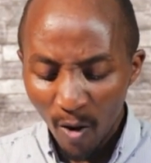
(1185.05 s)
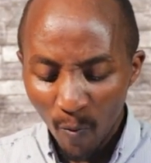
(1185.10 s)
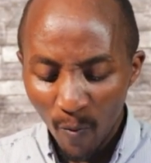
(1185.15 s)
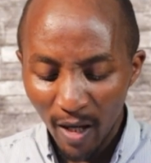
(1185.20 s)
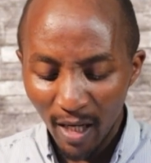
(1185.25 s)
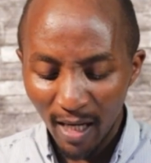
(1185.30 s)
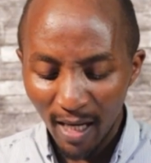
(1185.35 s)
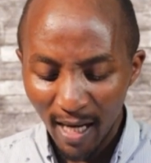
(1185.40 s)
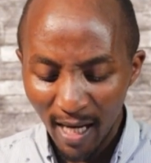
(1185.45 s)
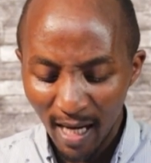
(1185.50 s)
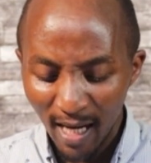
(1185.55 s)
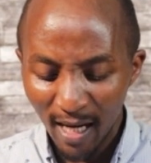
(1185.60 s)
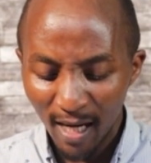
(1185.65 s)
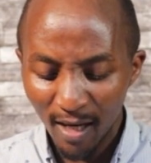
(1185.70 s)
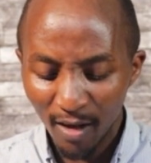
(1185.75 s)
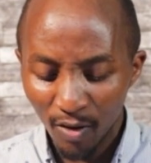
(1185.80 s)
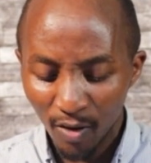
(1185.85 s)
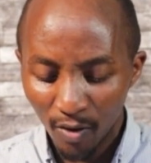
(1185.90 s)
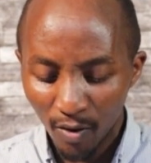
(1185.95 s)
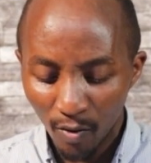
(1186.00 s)
Will
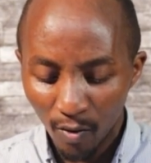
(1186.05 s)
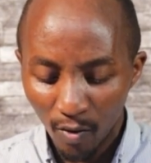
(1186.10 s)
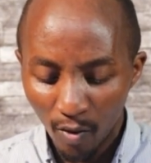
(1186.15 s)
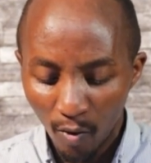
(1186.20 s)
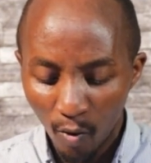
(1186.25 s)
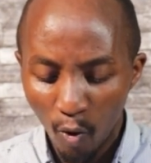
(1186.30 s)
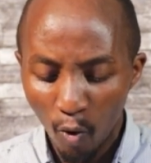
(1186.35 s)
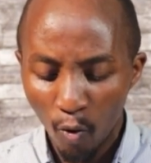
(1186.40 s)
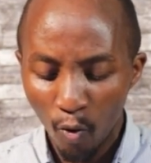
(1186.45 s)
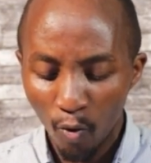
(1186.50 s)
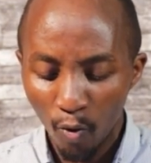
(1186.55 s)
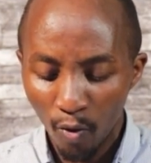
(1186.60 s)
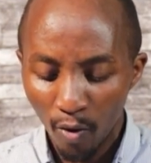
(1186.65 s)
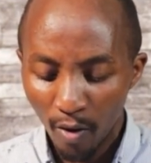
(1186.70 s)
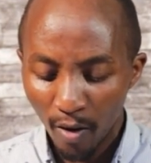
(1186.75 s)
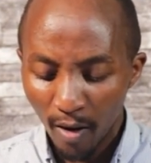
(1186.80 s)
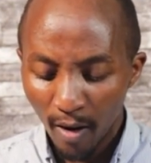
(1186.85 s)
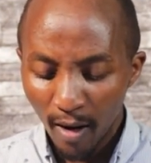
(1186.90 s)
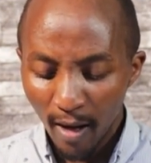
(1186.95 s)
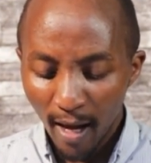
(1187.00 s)
he
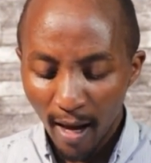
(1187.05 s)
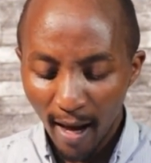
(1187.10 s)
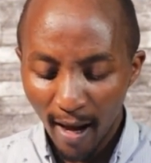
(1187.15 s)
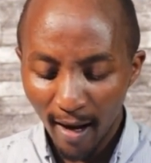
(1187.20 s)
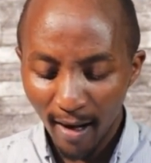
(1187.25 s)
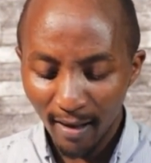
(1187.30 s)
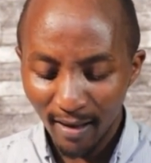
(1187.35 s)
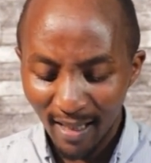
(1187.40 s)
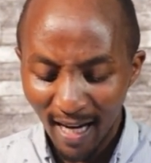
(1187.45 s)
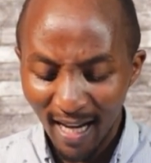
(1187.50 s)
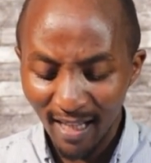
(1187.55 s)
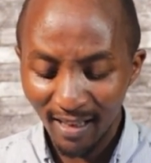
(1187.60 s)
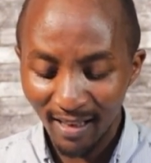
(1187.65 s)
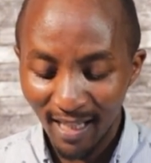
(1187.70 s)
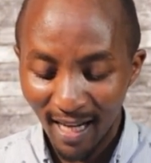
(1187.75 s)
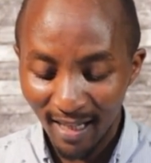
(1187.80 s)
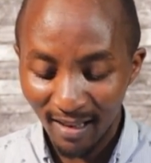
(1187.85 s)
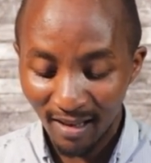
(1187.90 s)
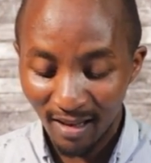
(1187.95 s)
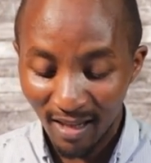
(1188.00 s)
who uh, does
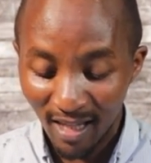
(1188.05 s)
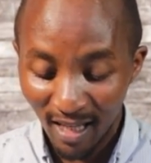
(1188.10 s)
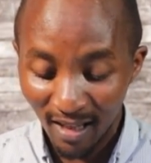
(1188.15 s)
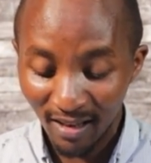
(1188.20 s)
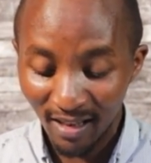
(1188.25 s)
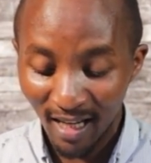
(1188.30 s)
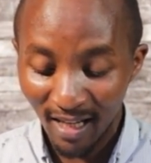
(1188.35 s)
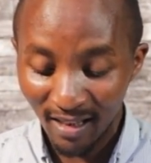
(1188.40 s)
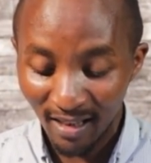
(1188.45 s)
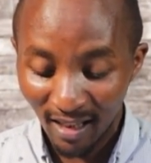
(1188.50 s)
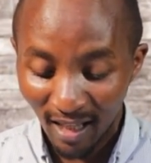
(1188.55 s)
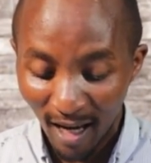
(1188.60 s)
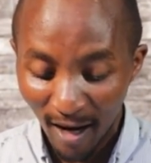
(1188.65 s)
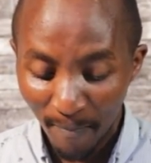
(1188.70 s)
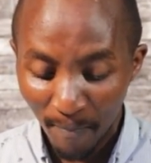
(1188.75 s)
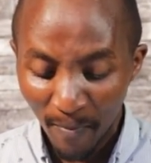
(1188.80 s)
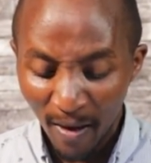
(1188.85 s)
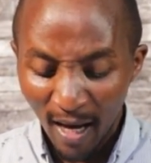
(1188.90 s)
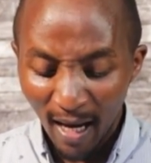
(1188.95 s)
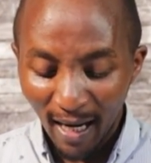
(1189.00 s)
such things
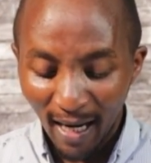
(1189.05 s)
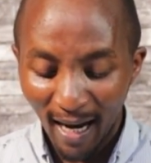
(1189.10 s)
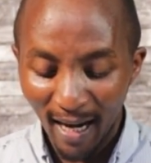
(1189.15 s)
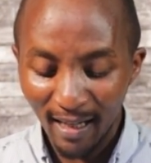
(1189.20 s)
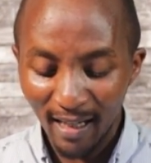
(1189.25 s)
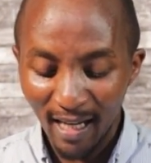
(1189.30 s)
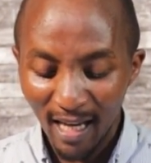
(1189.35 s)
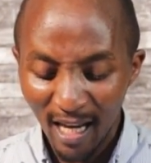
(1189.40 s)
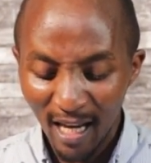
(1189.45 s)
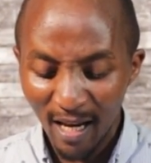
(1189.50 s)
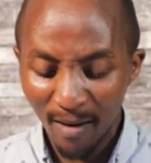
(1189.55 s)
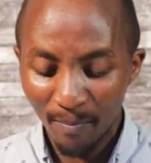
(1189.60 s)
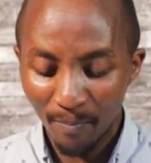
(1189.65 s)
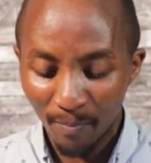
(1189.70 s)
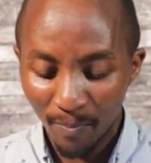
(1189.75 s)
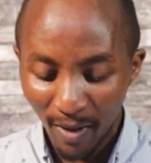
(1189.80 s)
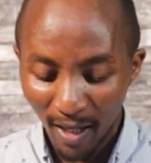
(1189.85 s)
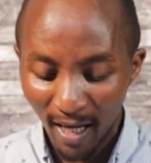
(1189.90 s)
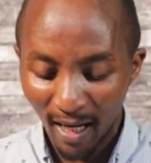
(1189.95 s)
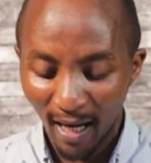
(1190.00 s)
escape? Can he
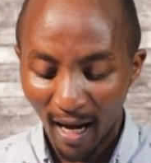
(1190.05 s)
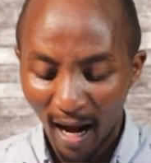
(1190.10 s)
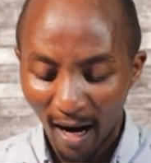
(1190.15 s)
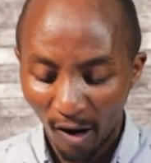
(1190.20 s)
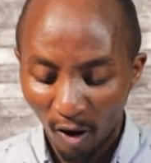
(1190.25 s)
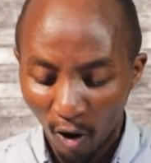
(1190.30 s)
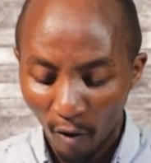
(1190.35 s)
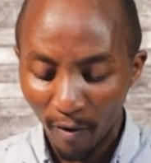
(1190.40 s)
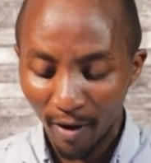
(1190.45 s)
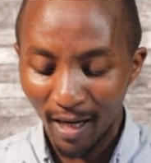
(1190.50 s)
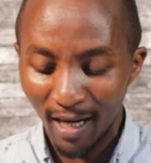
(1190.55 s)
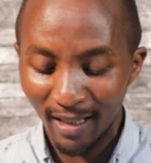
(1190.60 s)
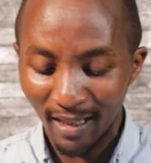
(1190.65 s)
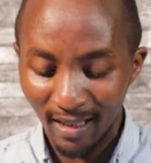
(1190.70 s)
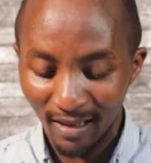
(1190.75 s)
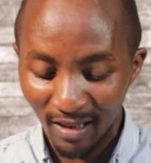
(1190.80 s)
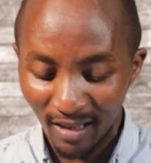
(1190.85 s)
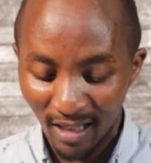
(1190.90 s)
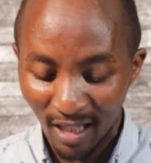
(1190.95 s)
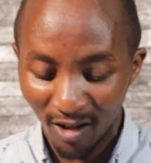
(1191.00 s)
break a
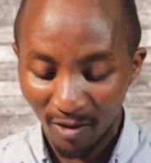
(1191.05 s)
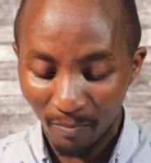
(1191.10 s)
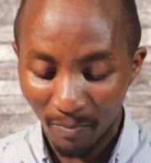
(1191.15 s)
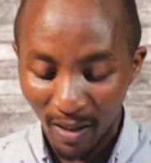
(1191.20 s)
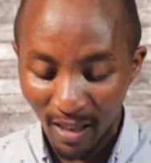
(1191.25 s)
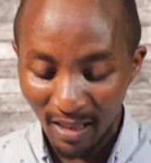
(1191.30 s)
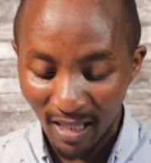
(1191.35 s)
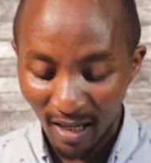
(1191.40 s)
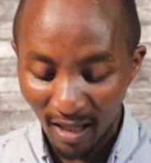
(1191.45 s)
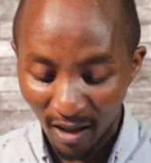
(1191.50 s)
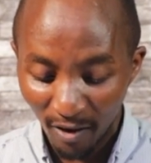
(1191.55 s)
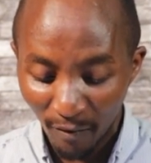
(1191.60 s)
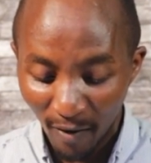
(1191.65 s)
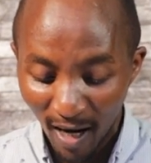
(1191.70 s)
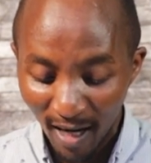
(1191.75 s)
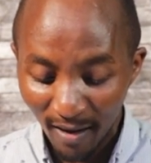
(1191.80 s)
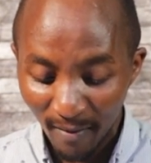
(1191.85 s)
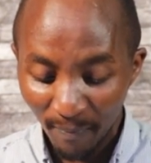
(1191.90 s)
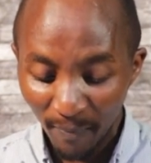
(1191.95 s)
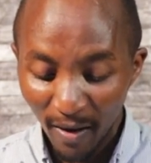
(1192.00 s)
covenant and still be
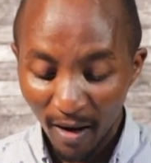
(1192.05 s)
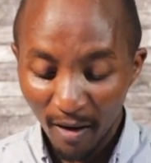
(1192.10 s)
delivered?